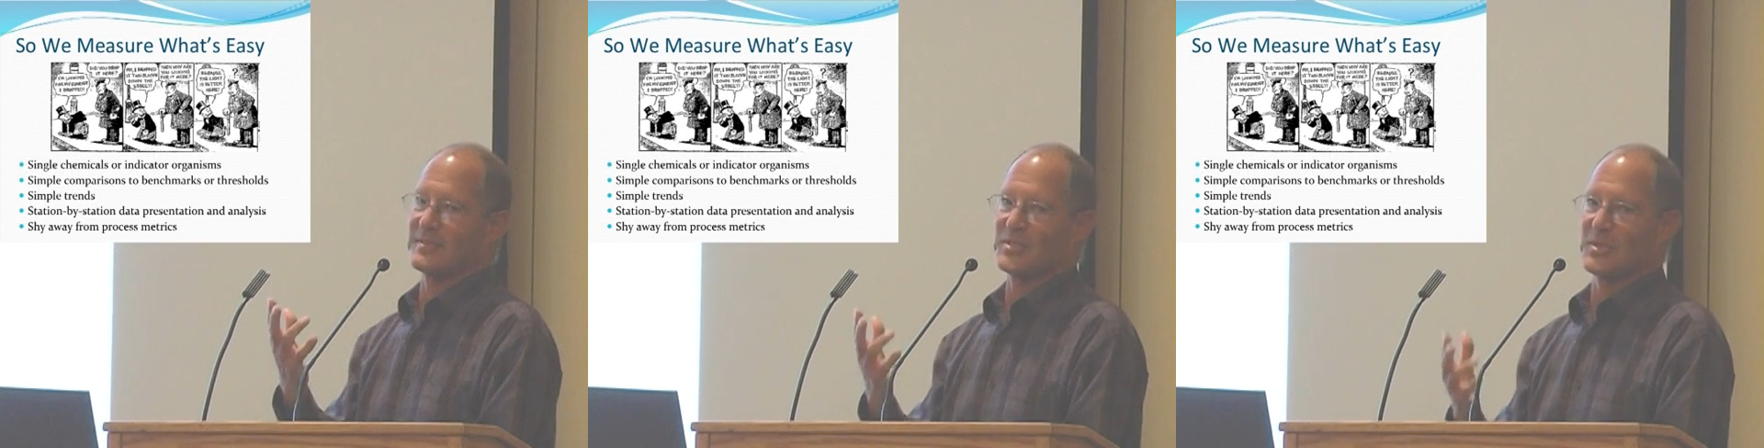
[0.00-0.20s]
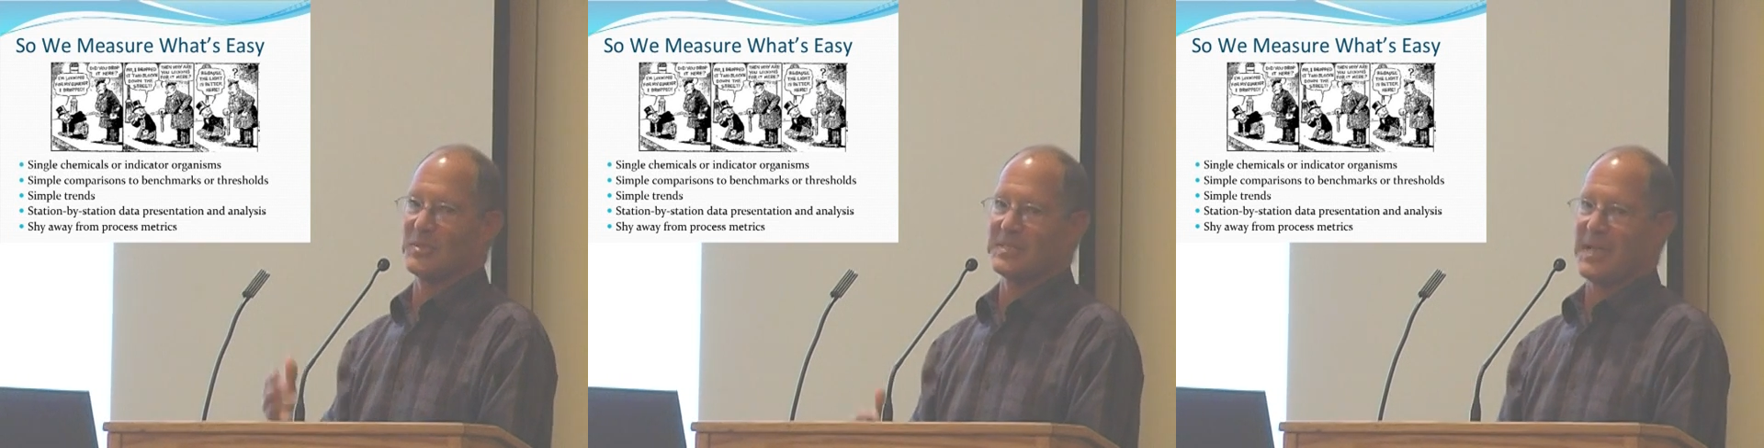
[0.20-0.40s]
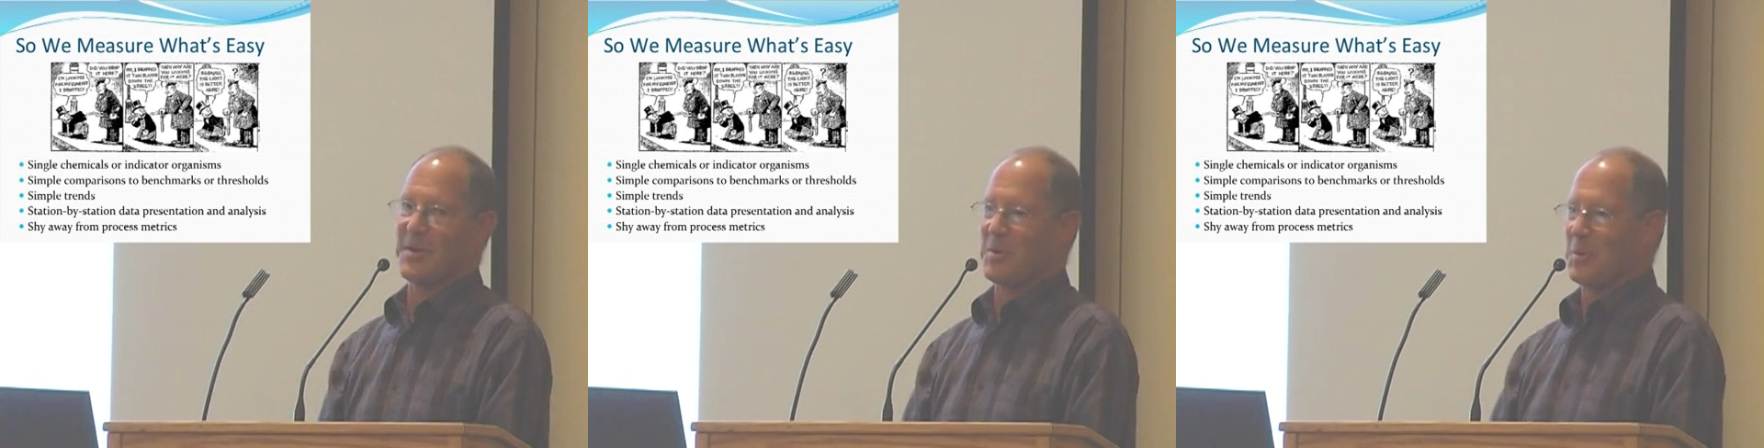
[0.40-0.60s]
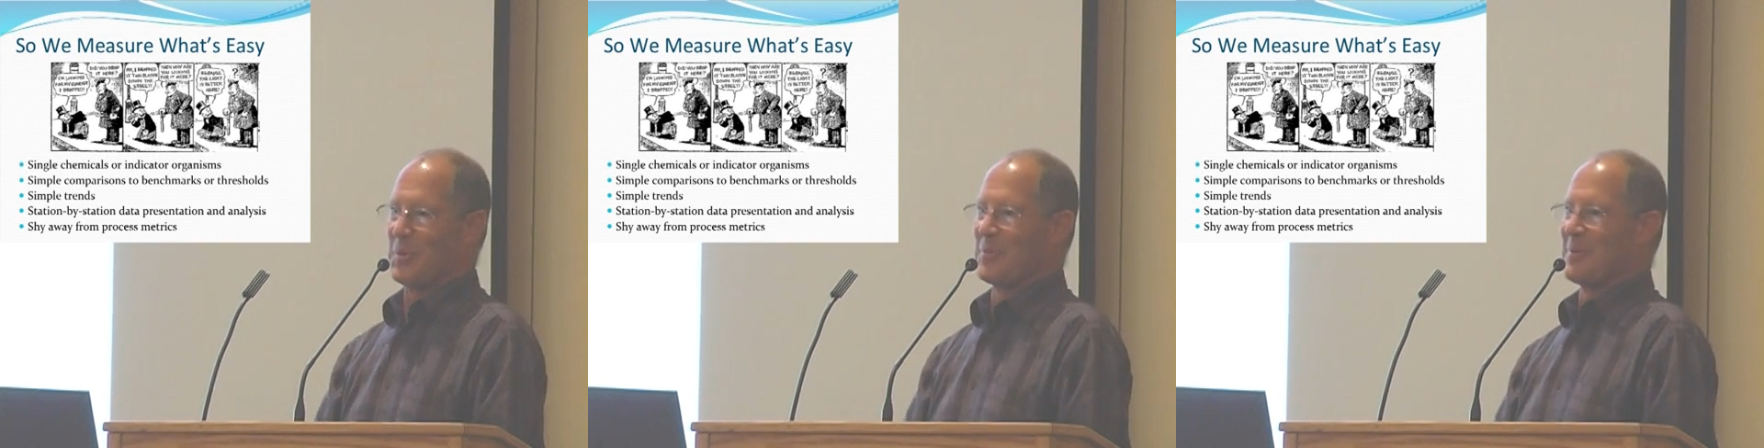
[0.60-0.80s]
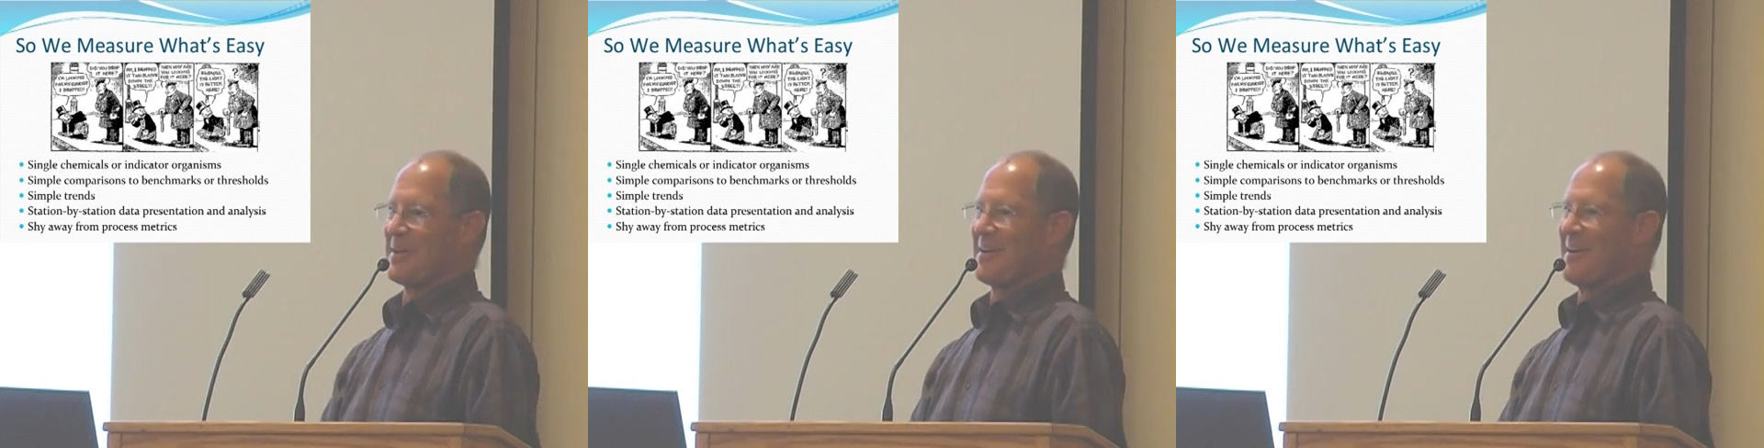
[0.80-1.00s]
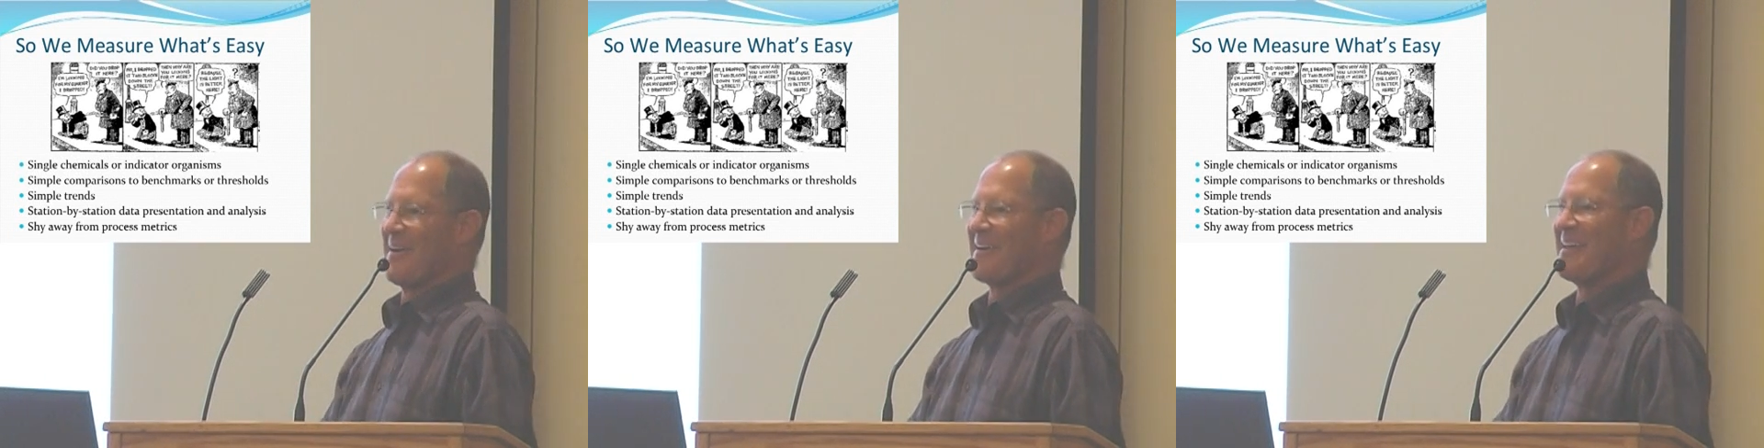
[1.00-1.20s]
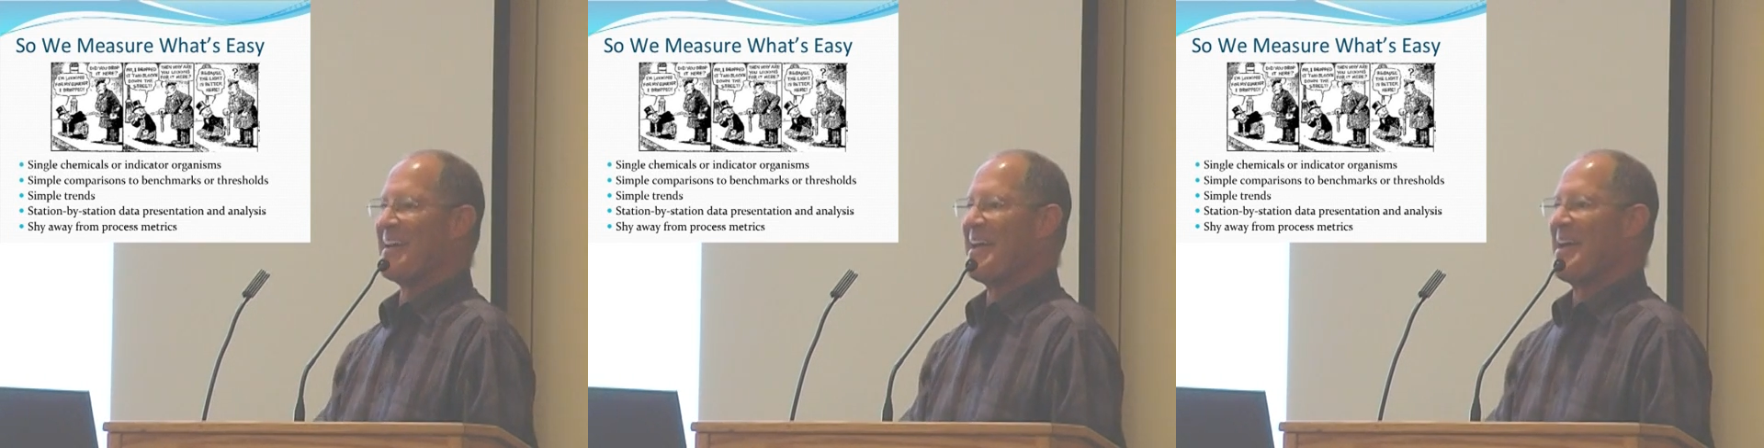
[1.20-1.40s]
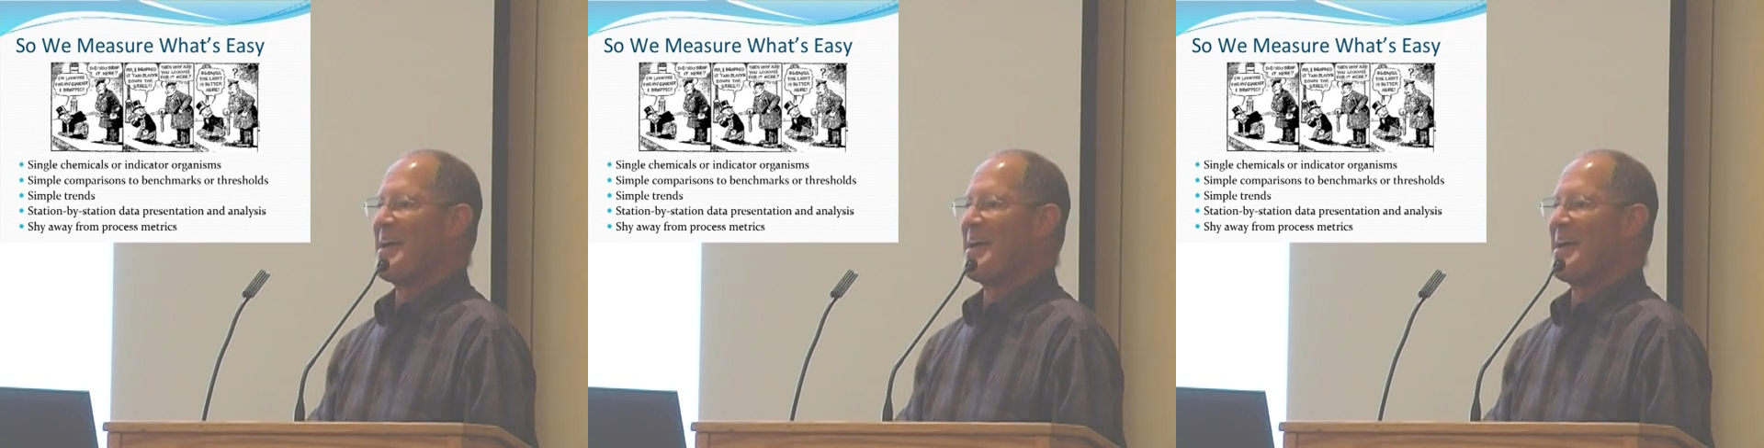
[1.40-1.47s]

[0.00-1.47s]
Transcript: shows how old we are,